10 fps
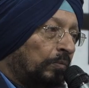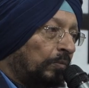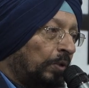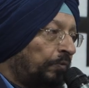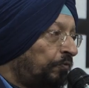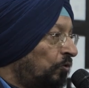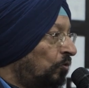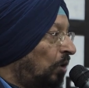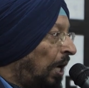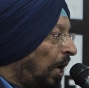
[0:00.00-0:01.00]
If
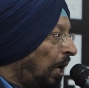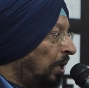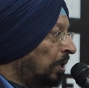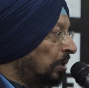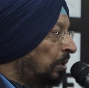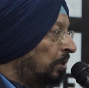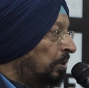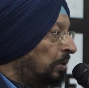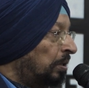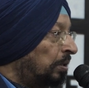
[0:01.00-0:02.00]
you are,
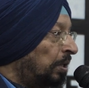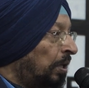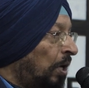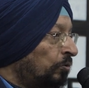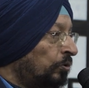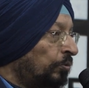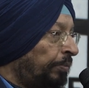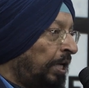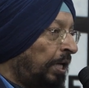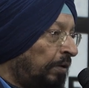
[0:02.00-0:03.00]
then how do you
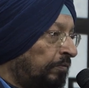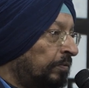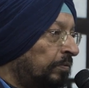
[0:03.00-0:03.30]
behave